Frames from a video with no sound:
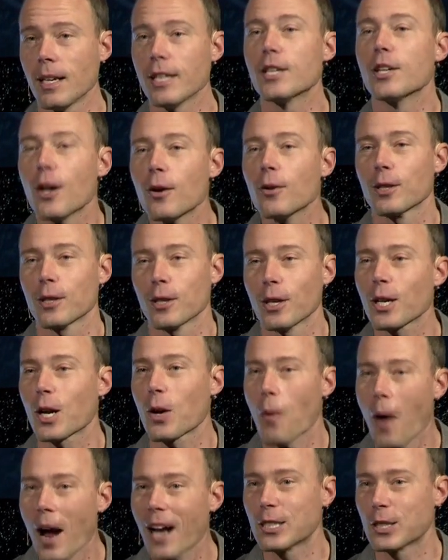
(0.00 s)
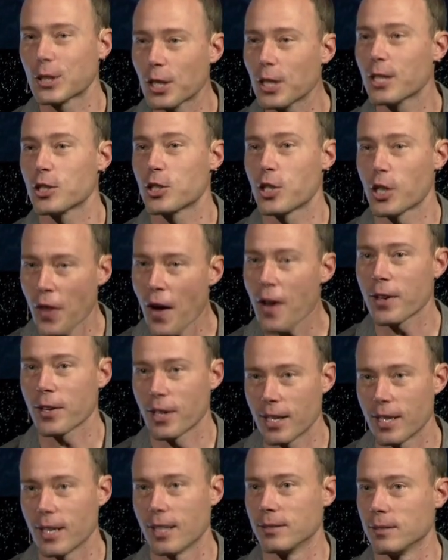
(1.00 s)
You don't look quite as good as you thought
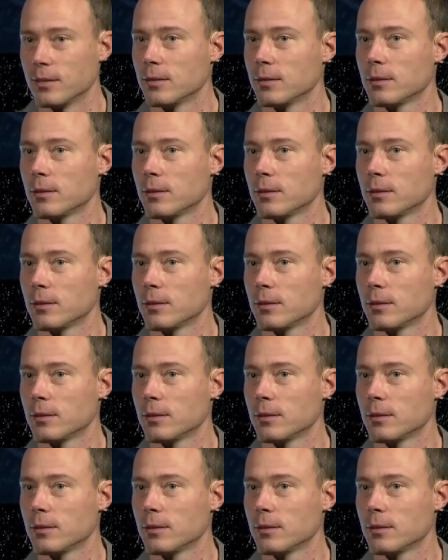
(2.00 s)
you did.